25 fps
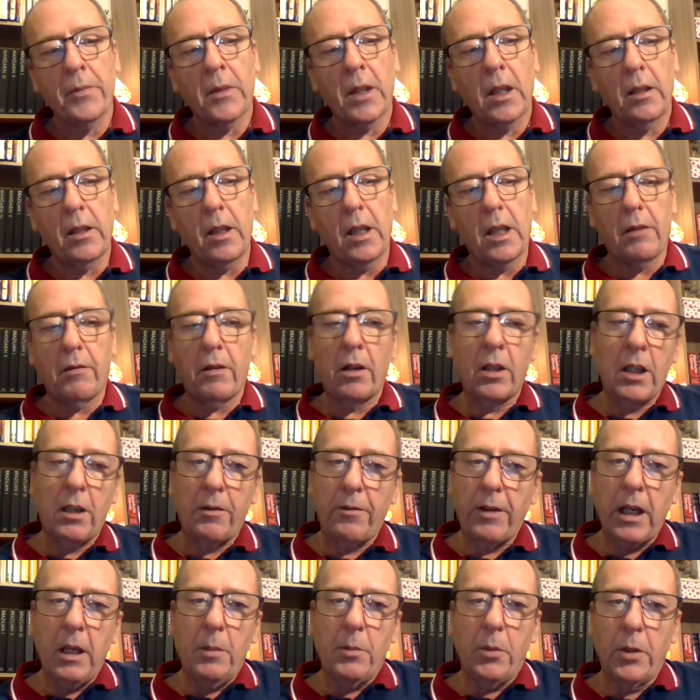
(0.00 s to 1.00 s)
that they're only
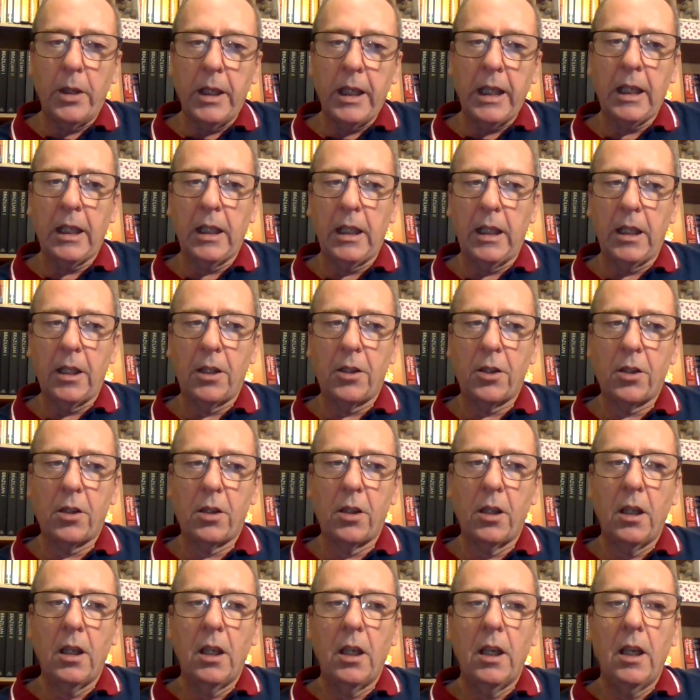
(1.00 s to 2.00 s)
available in English,
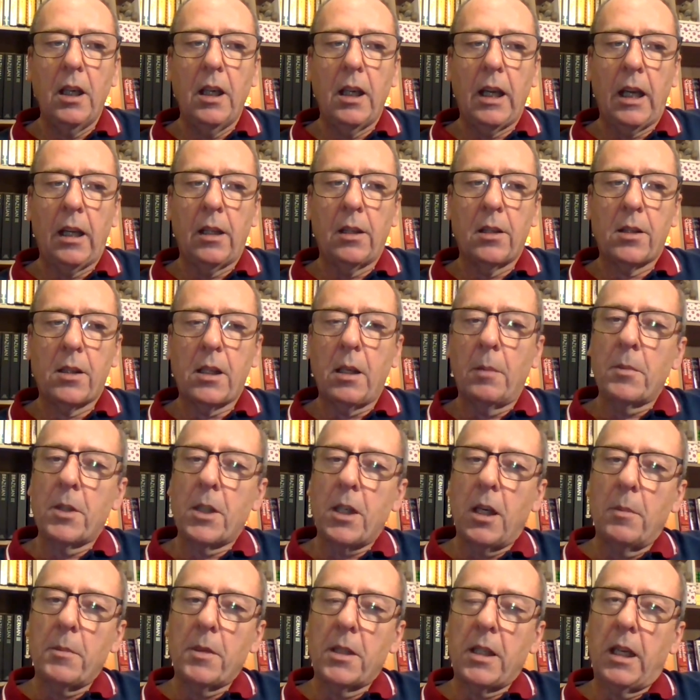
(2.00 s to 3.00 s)
and
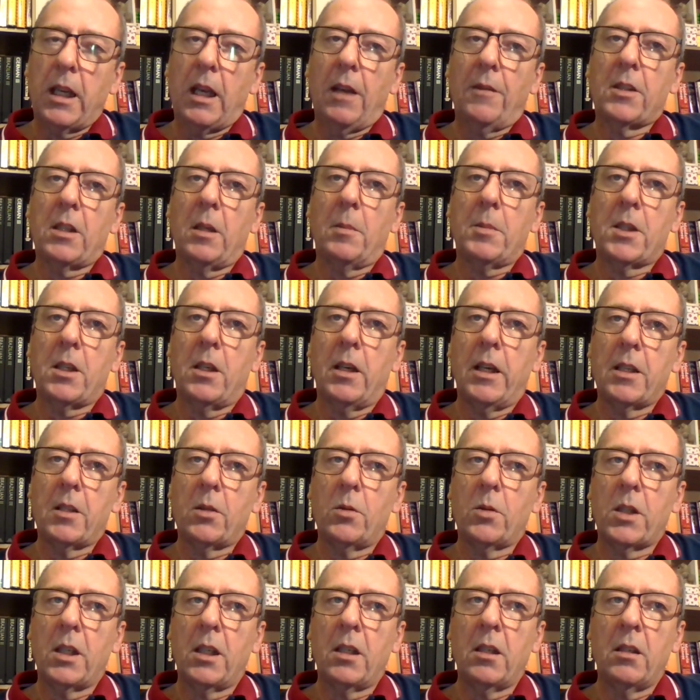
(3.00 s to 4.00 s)
sometimes they have
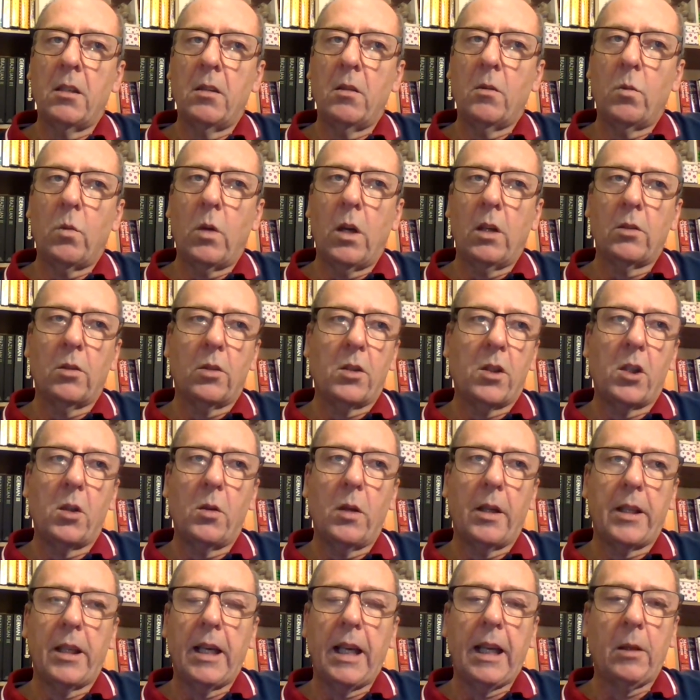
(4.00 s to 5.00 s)
subtitles in 1 or 2
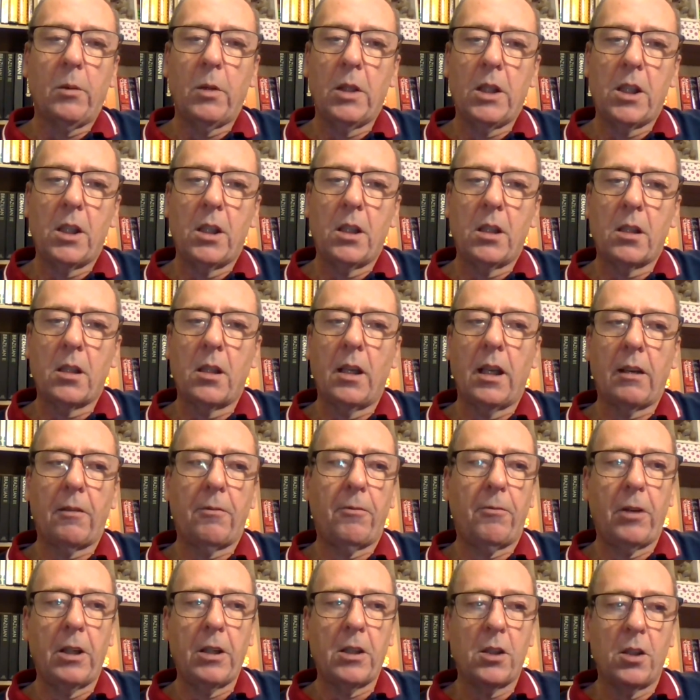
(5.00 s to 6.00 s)
other languages like
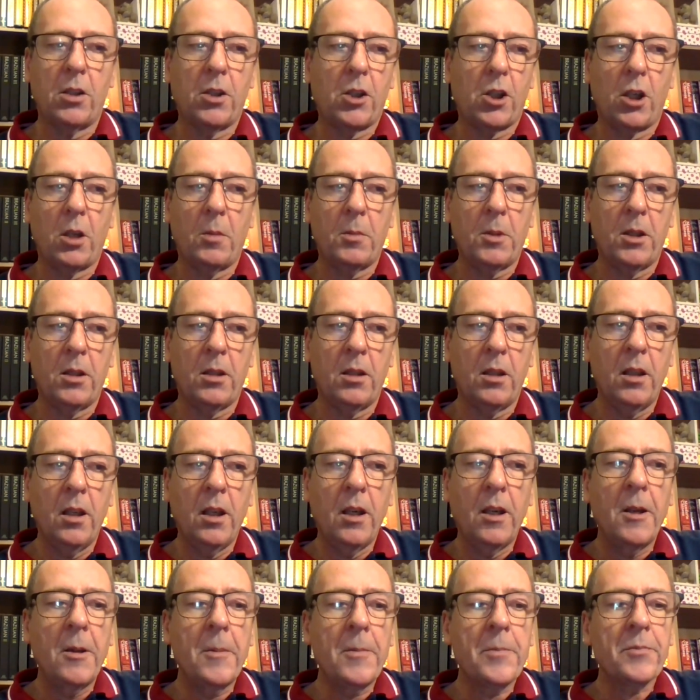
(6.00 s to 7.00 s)
French and German.
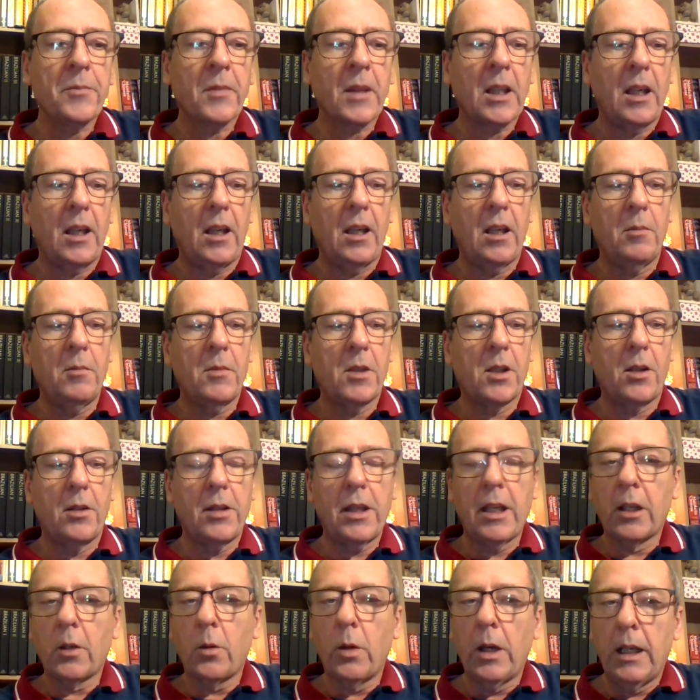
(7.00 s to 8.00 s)
So
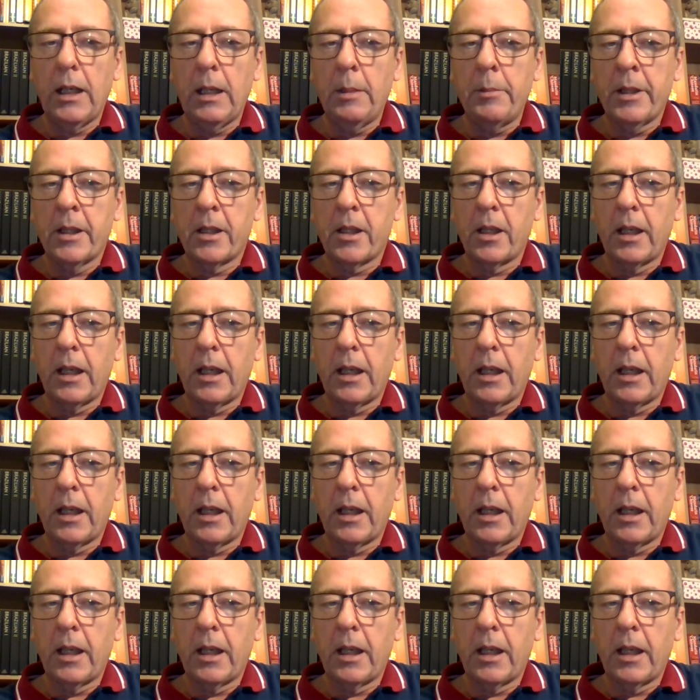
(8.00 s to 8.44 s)
they're quite limited